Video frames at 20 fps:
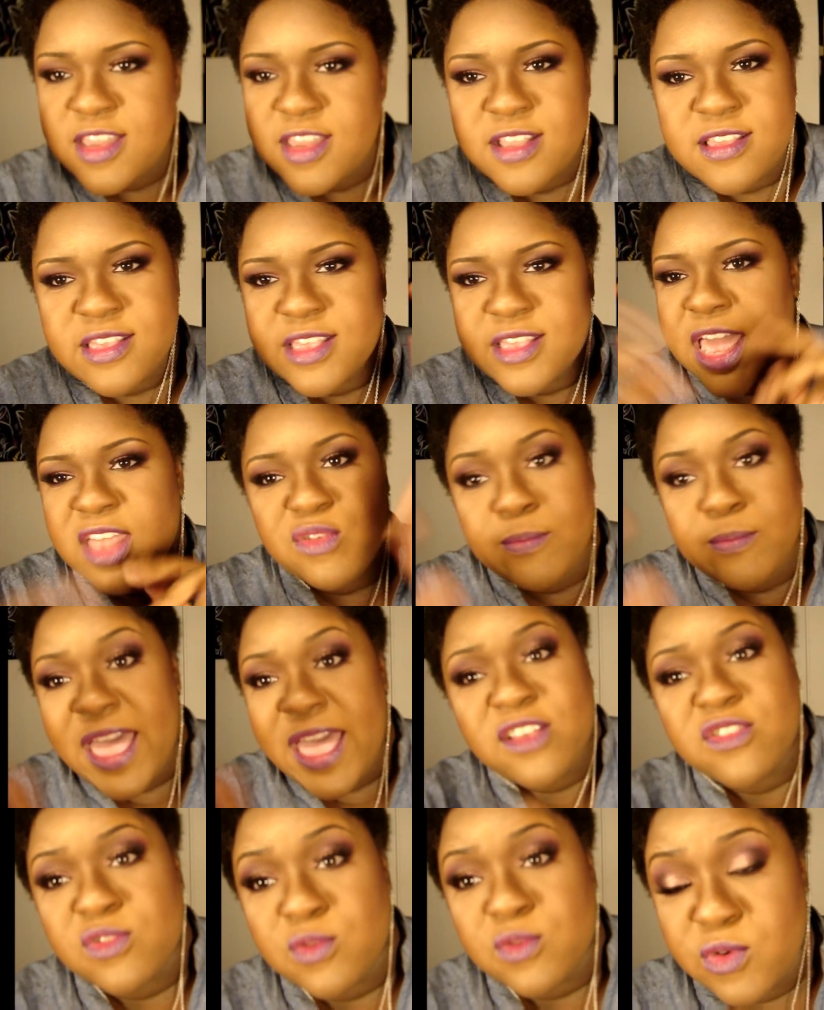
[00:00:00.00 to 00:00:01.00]
It's kind of a
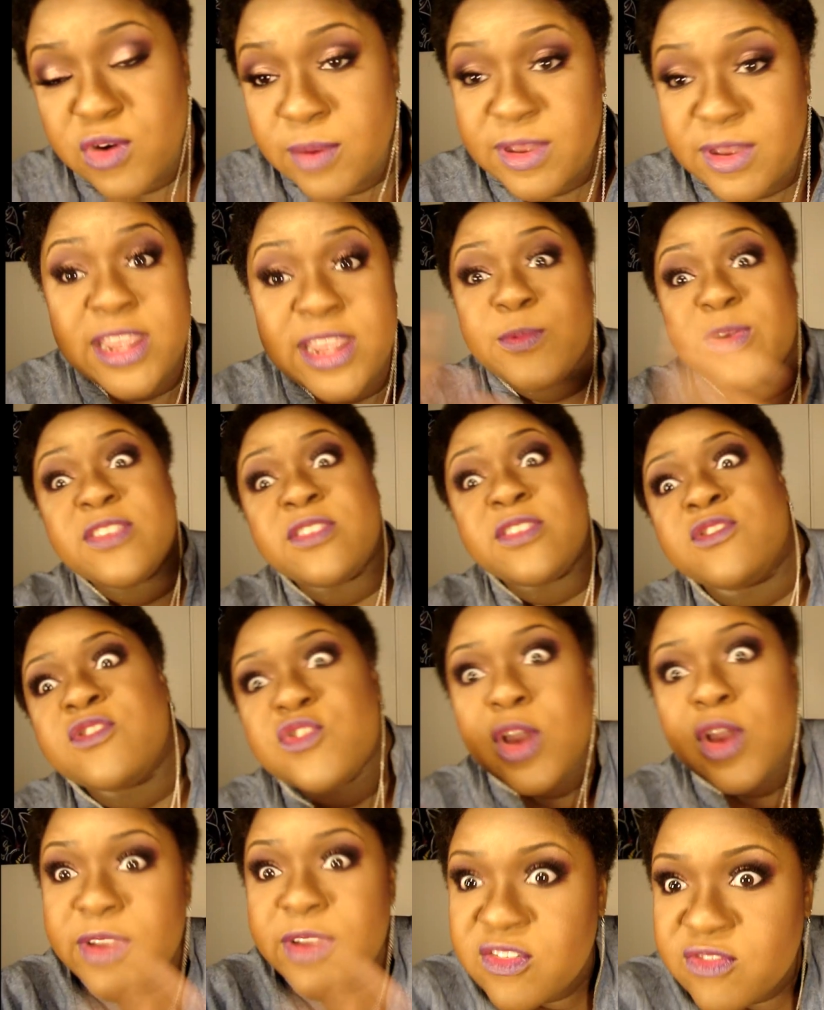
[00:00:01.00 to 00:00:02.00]
backstory. But anyways, there's a
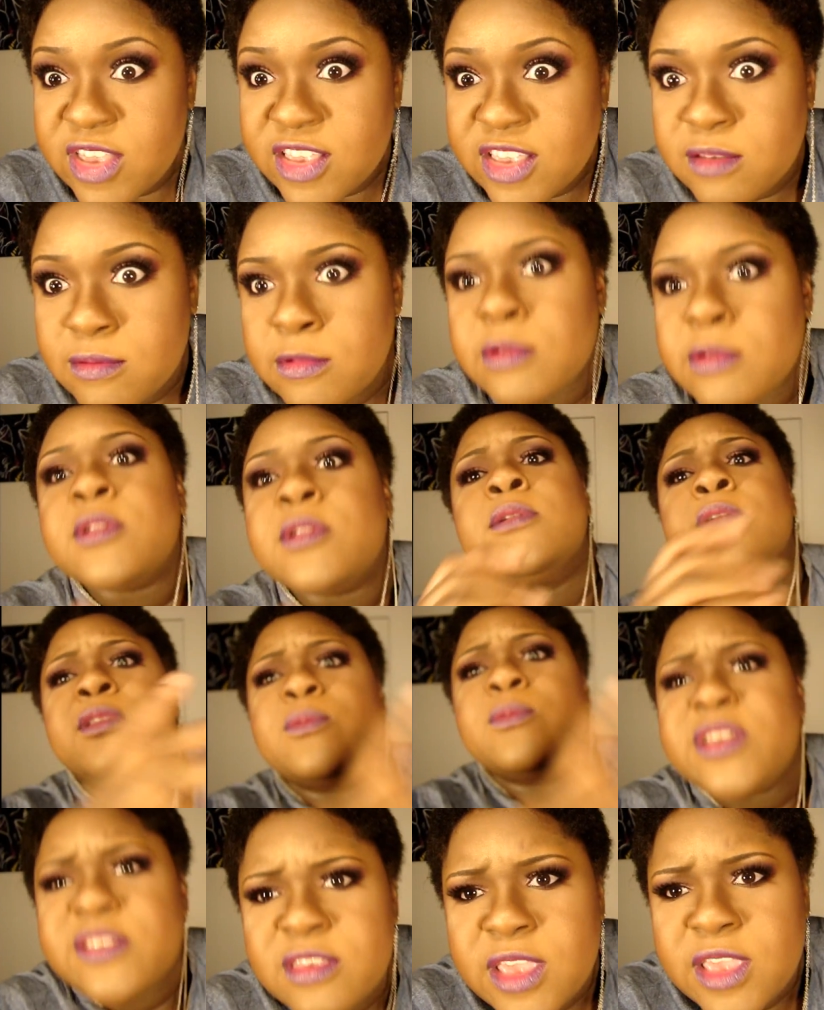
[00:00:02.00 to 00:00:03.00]
strawberry festival
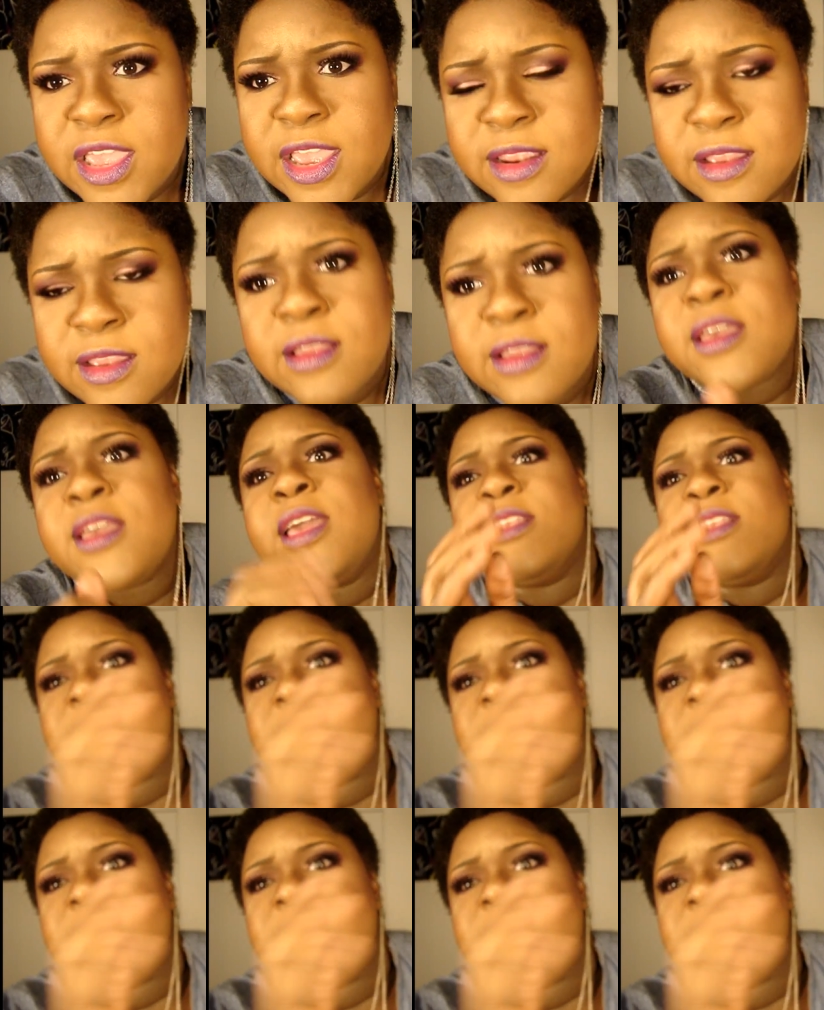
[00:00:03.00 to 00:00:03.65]
in Louisiana,